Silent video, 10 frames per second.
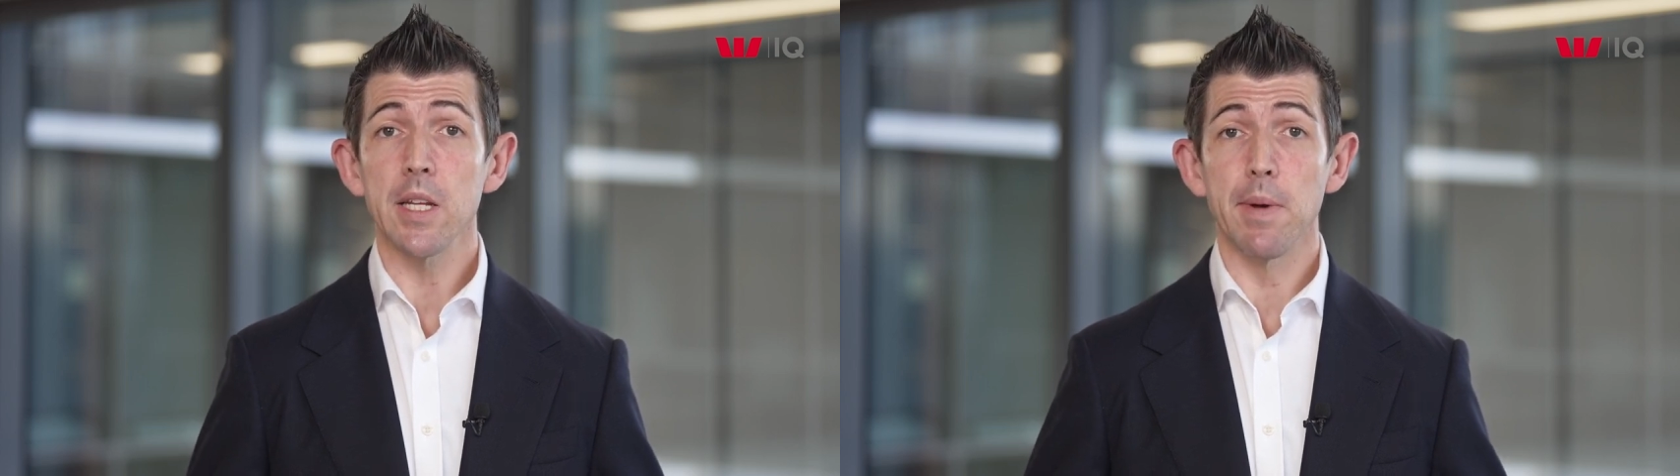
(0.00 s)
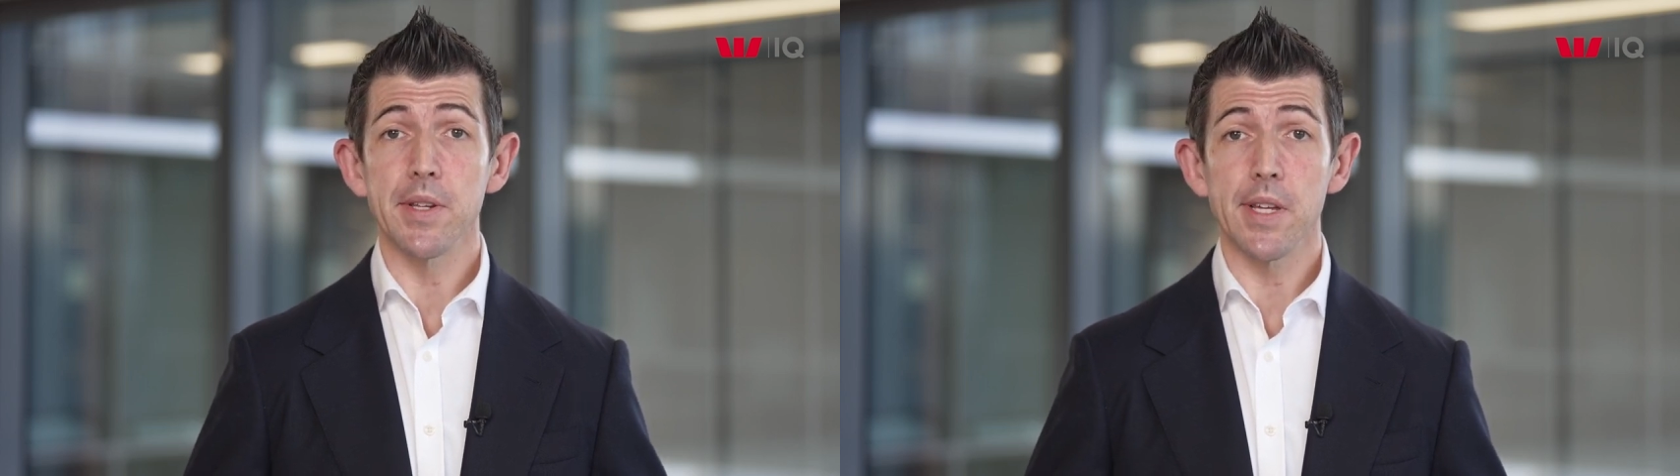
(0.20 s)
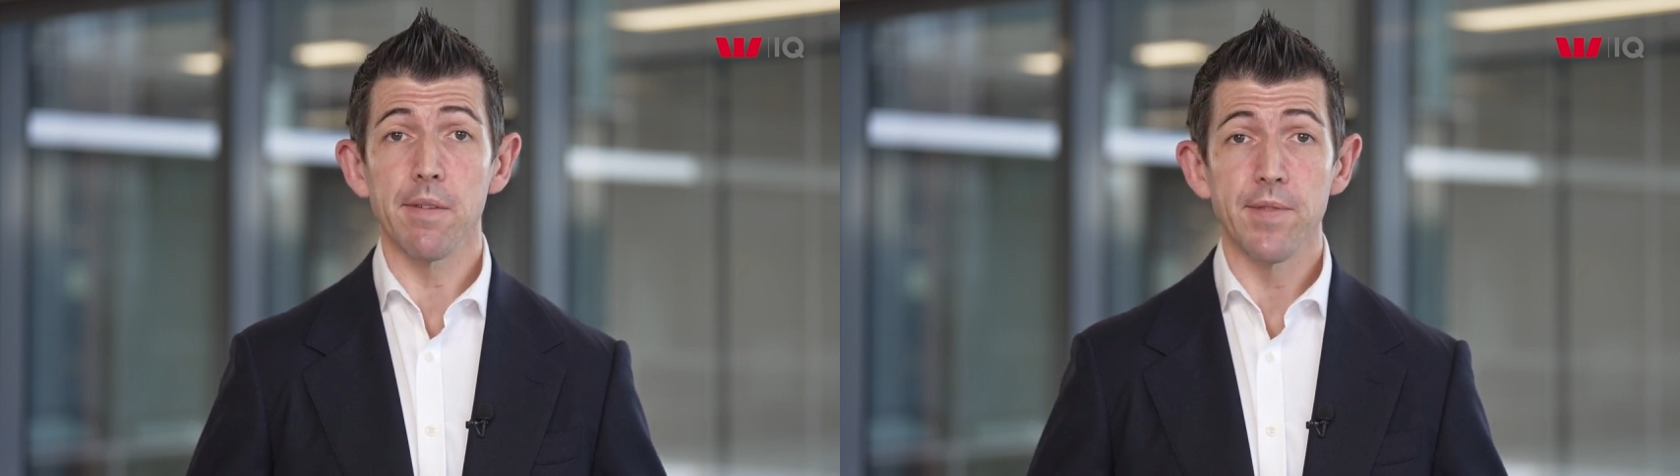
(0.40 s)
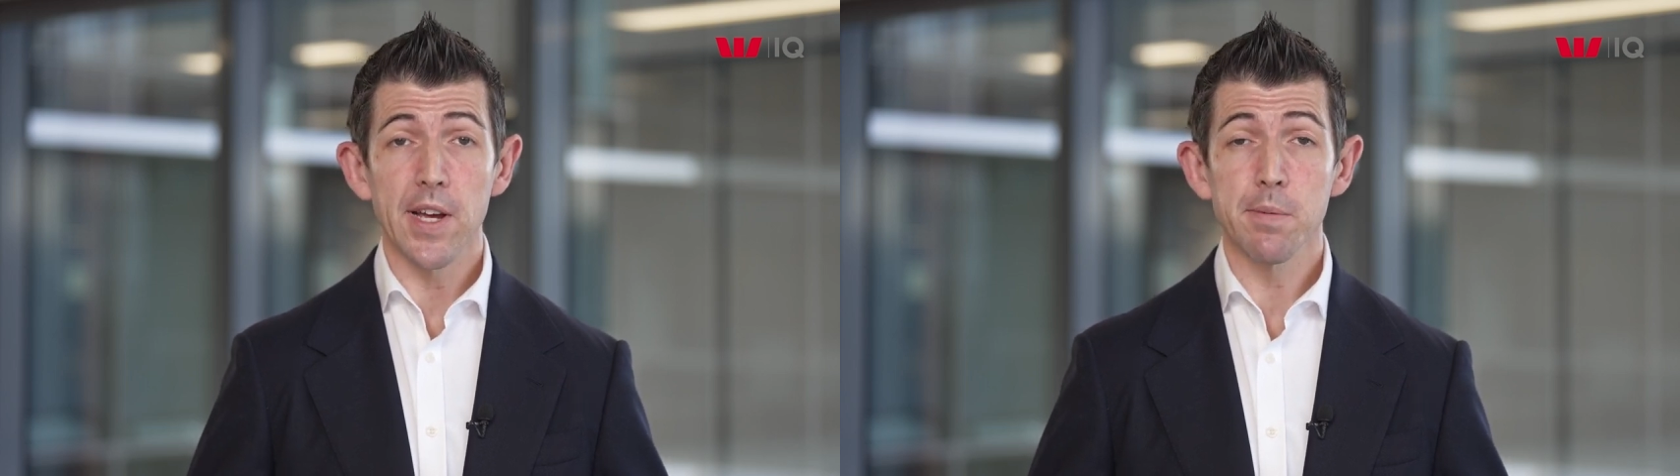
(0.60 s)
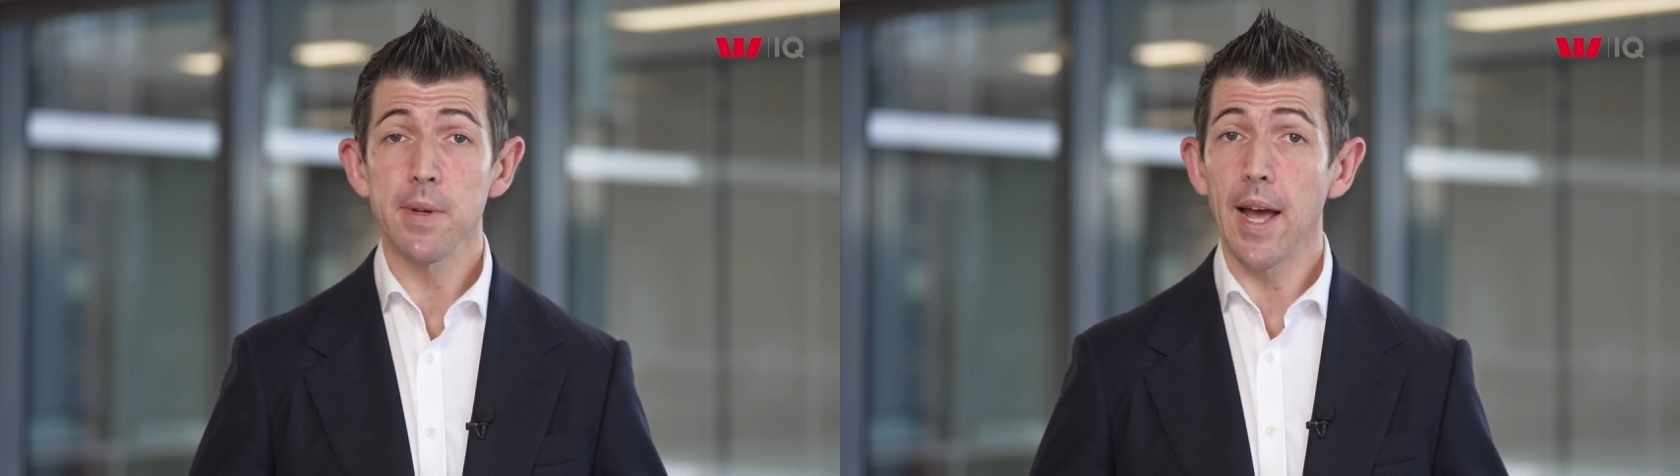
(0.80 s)
domestic
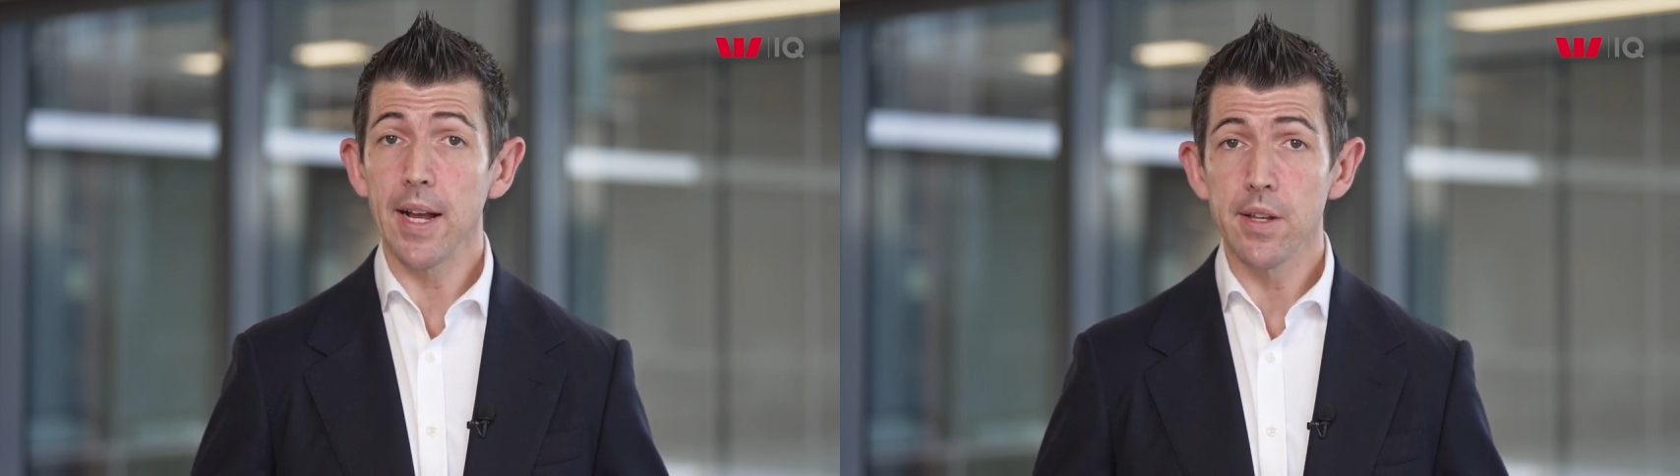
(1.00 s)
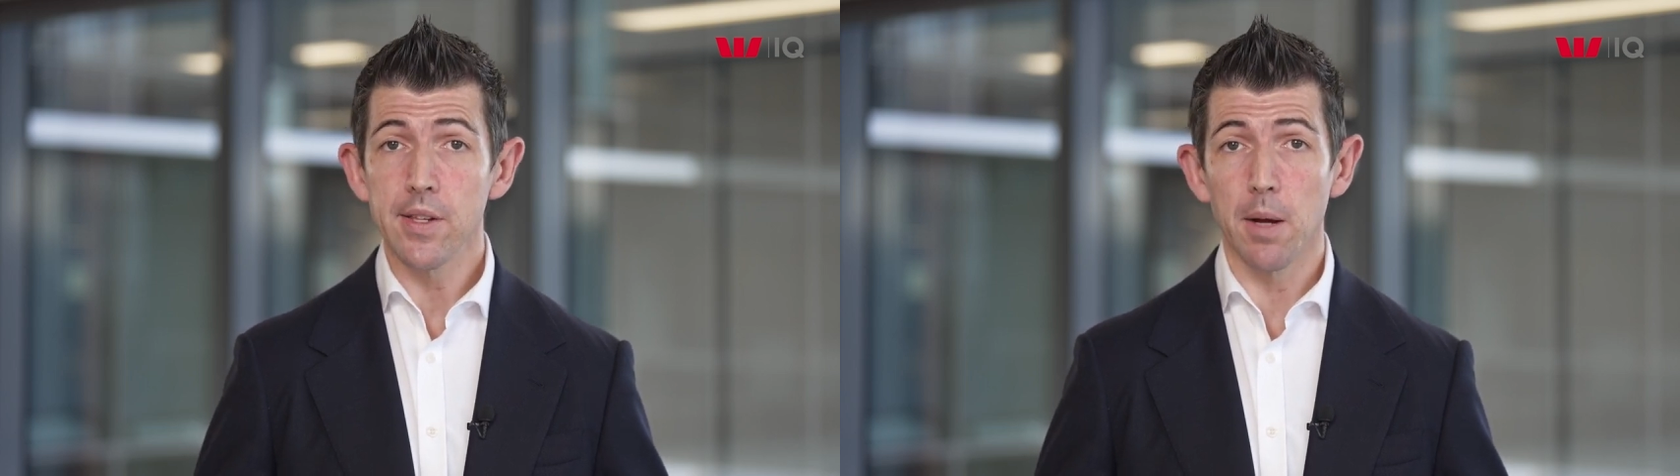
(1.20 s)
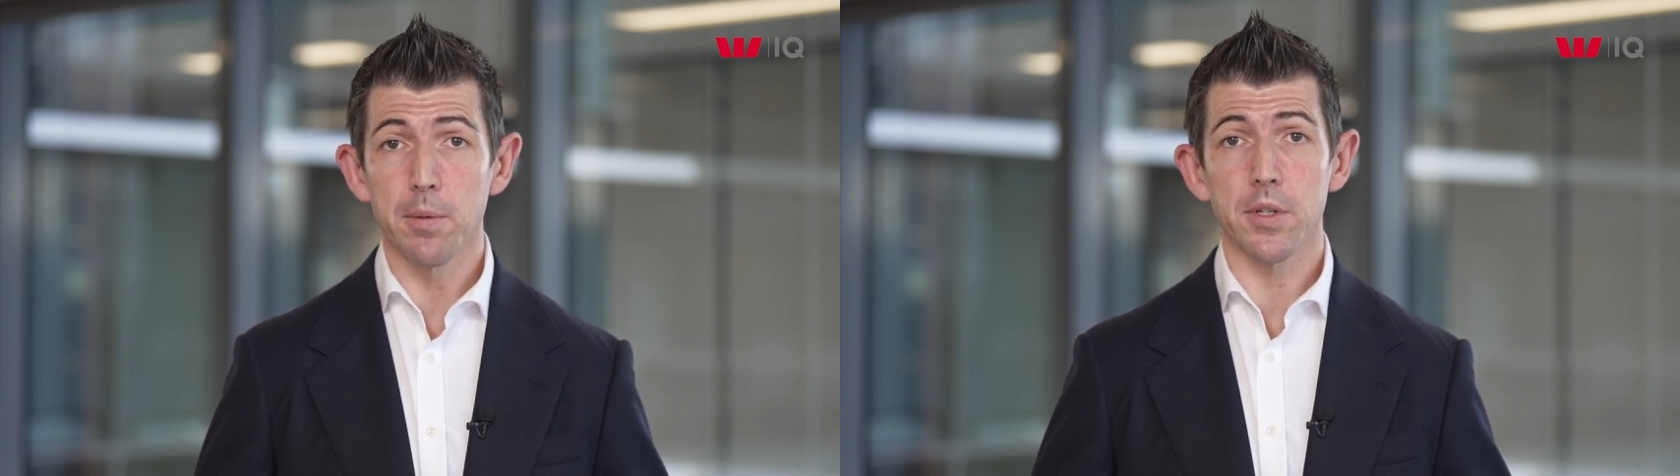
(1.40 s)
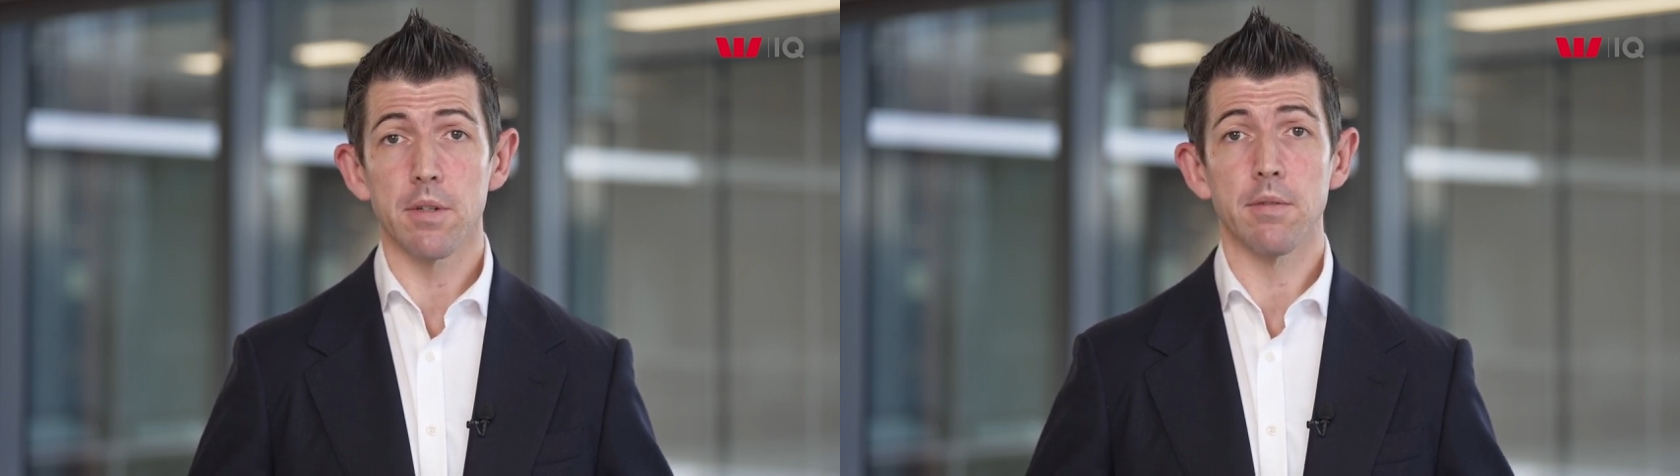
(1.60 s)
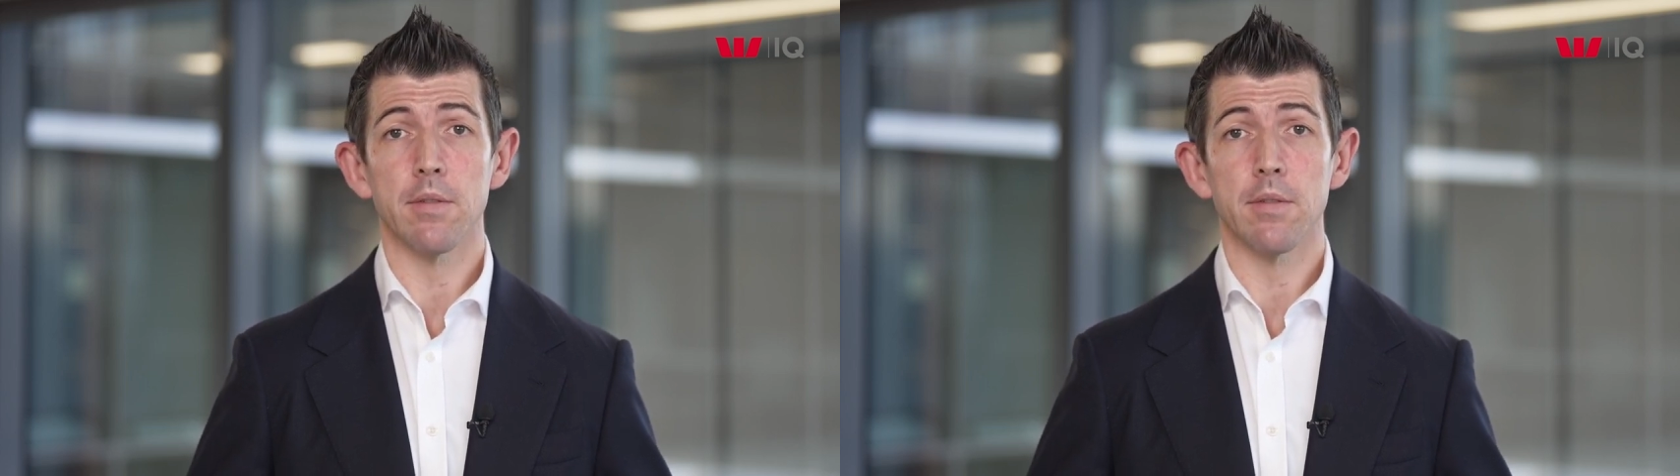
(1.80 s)
investment and consumption.